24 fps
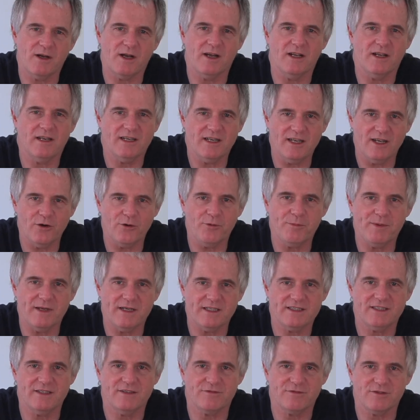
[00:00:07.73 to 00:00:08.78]
a little
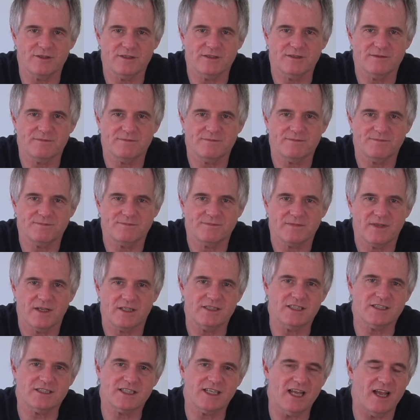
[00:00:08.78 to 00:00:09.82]
bit different. I
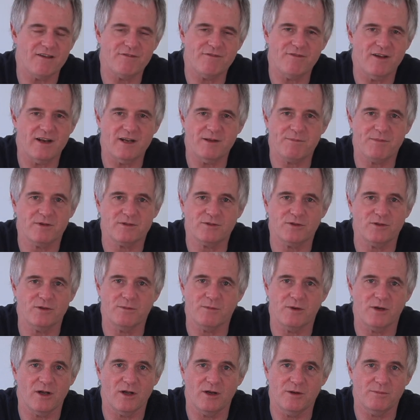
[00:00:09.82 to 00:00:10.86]
just get fed up of doing
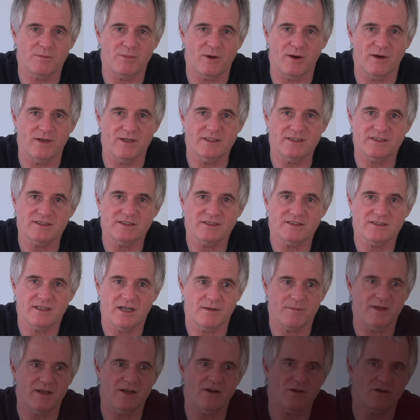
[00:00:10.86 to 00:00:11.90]
my own pies. I
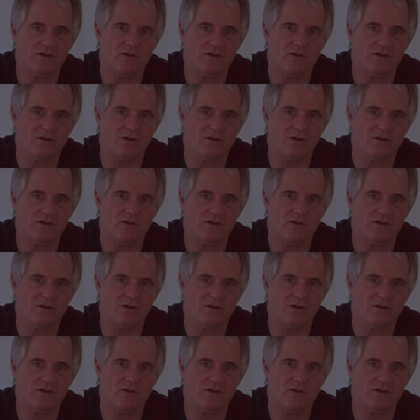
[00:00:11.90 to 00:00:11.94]
mean, I've